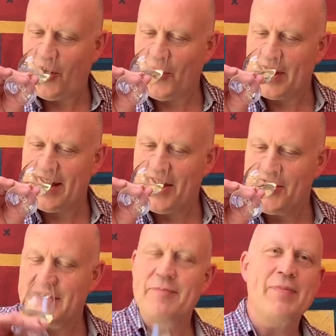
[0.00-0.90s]
on the
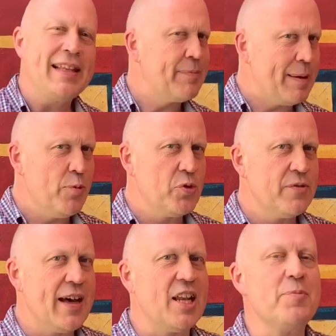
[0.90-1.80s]
nose, a little bit more
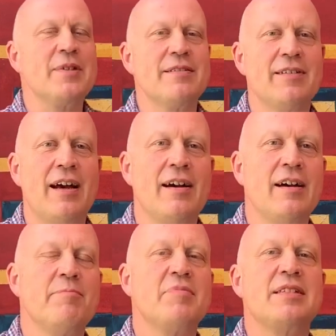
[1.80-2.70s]
developed,
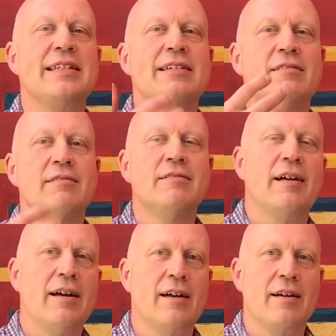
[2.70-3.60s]
um,
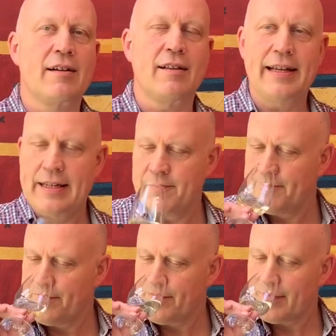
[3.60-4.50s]
still uh,
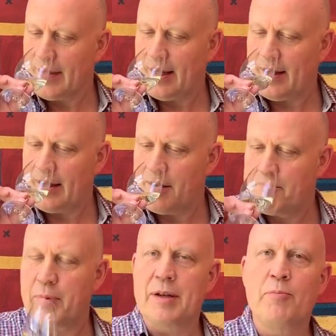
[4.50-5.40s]
clean, um,
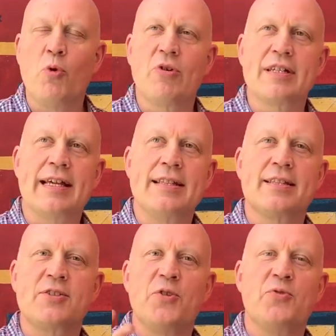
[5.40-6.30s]
but more a
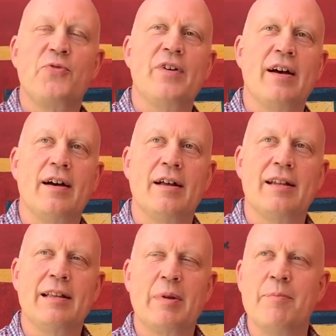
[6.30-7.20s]
sense of uh, a
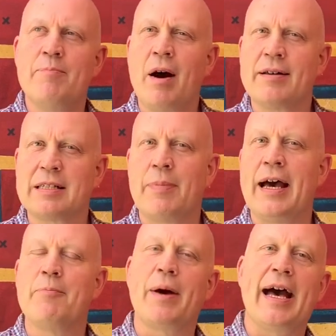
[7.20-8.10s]
little bit of
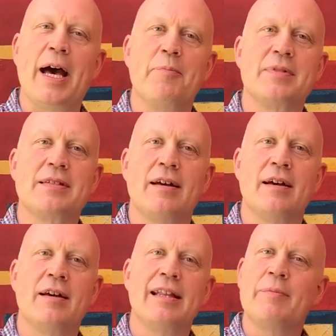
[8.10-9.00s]
marzipan perhaps,
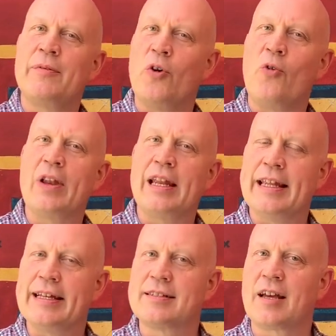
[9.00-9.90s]
uh, a little bit of
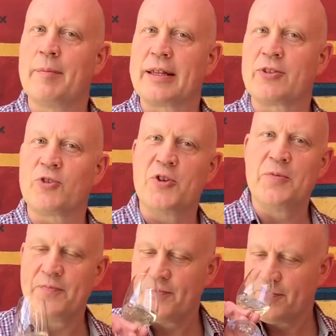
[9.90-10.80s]
oiliness coming through.
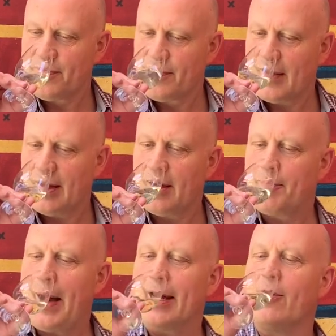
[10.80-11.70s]
Uh,
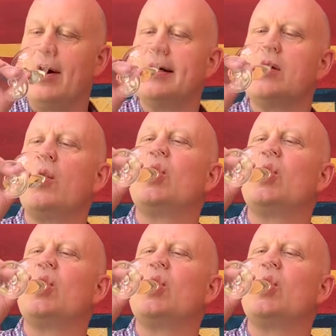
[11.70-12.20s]
palate wide,